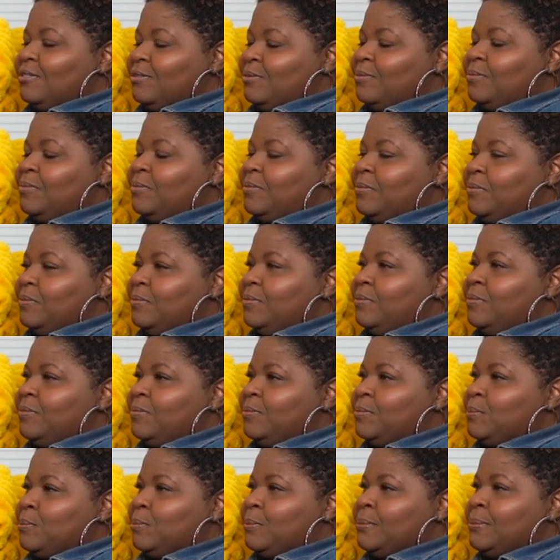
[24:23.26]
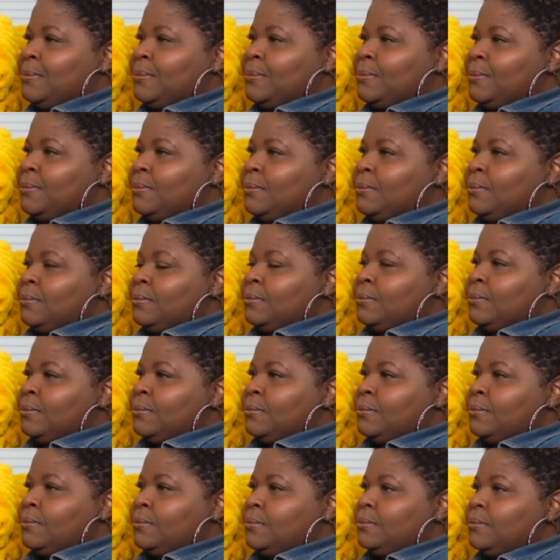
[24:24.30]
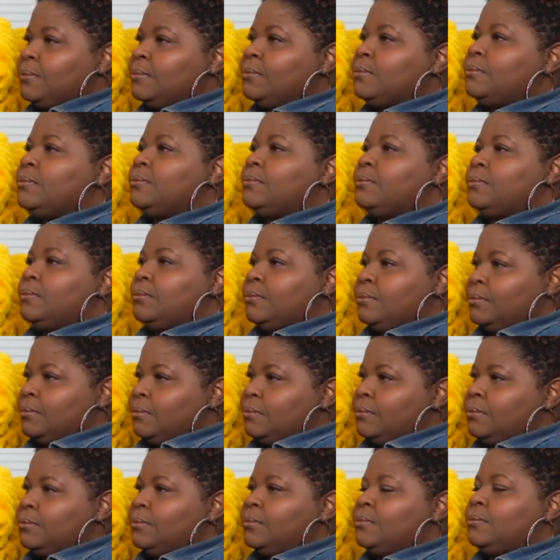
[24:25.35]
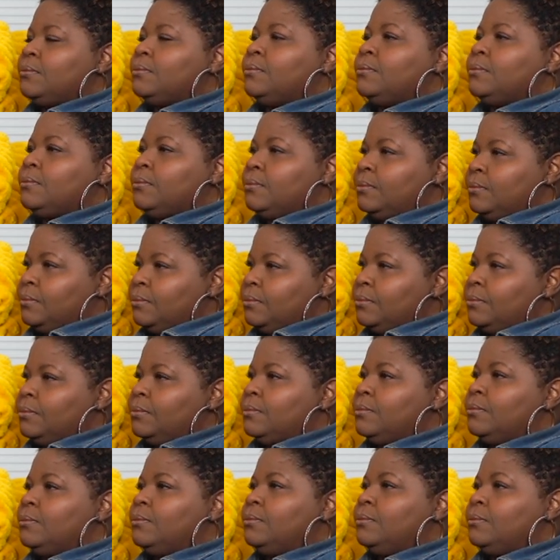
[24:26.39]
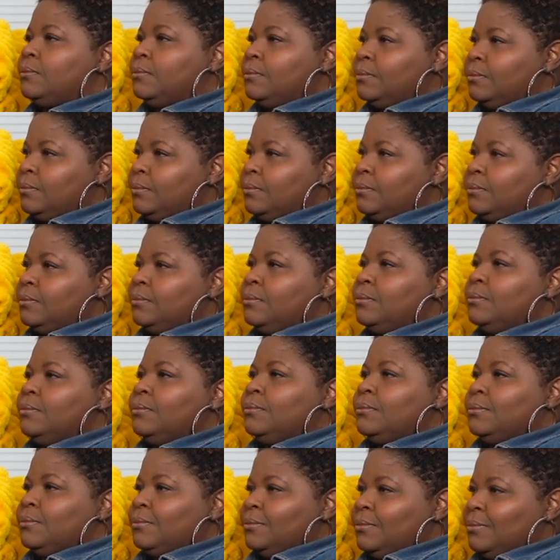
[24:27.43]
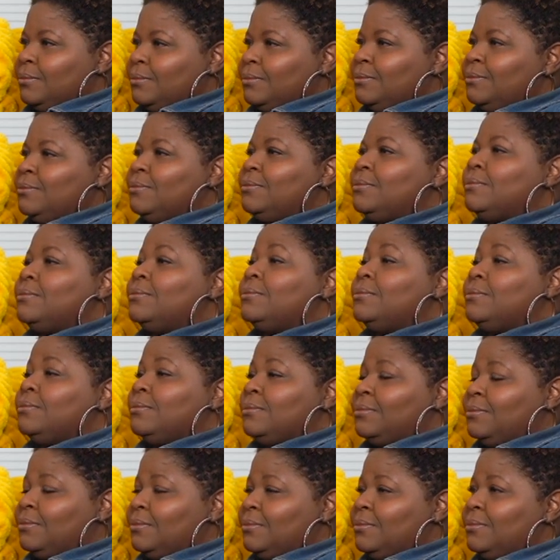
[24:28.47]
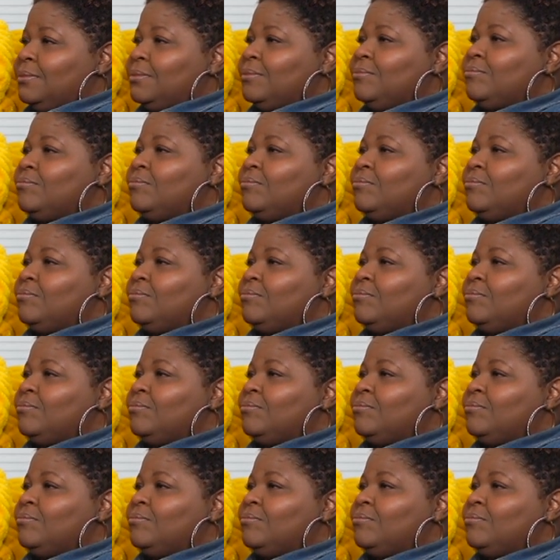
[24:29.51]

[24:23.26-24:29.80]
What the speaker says: No words are spoken by the person on screen.